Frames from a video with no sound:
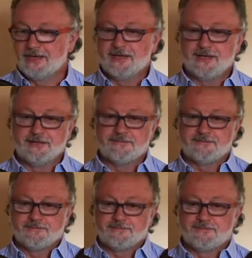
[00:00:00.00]
In the
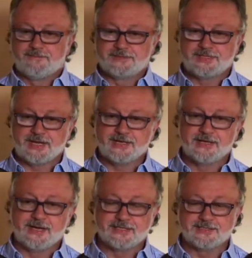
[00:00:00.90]

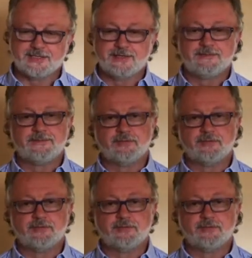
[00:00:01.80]
second lesson,